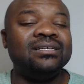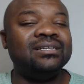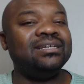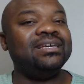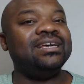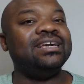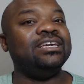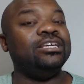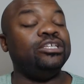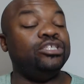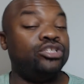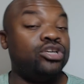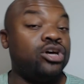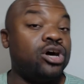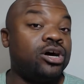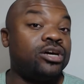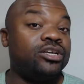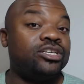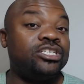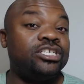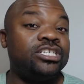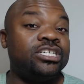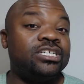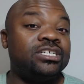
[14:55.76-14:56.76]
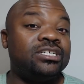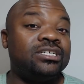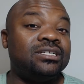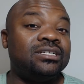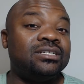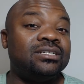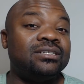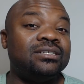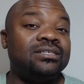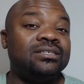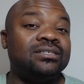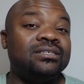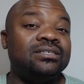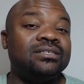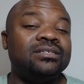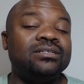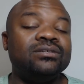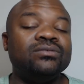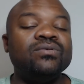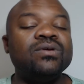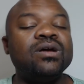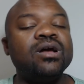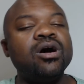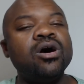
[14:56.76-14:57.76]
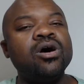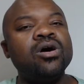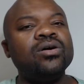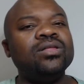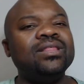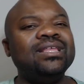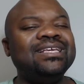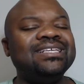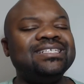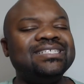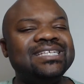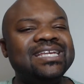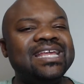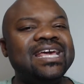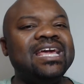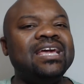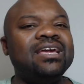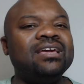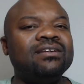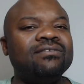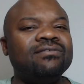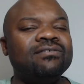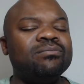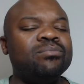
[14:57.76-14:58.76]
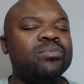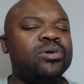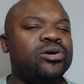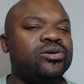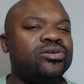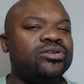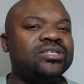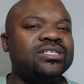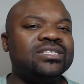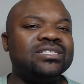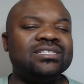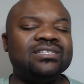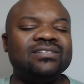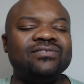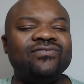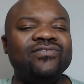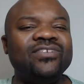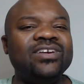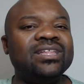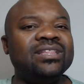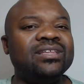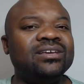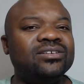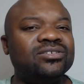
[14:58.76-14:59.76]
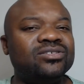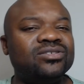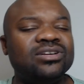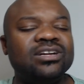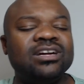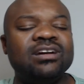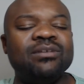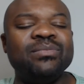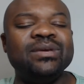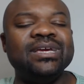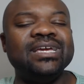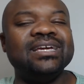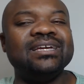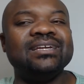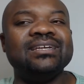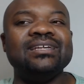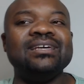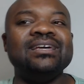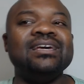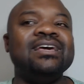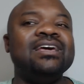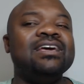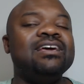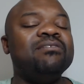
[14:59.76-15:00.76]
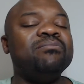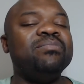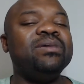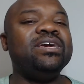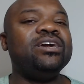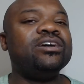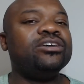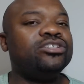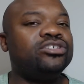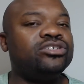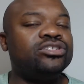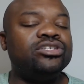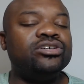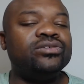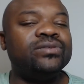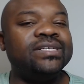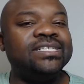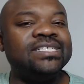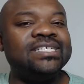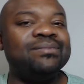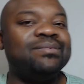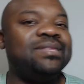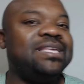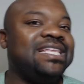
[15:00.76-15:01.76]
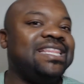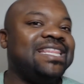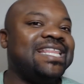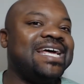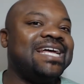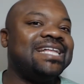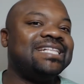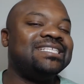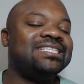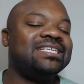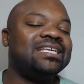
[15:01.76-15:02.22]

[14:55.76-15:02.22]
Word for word: exhaustion, all these negative emotions and feelings are coming in because you're doing something that's